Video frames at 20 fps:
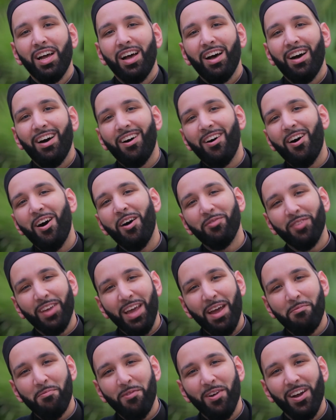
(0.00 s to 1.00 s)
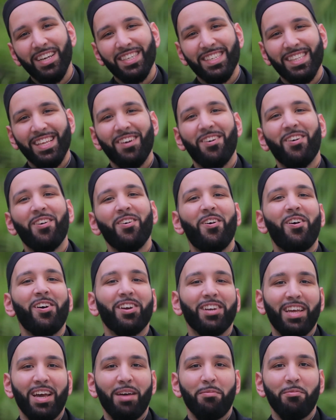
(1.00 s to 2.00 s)
uh, off camera as they are
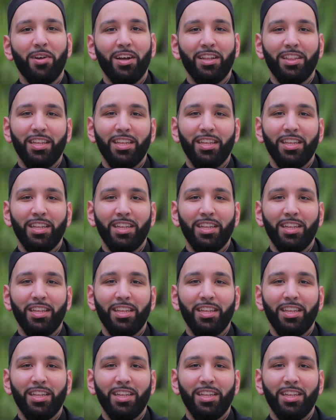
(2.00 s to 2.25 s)
on camera.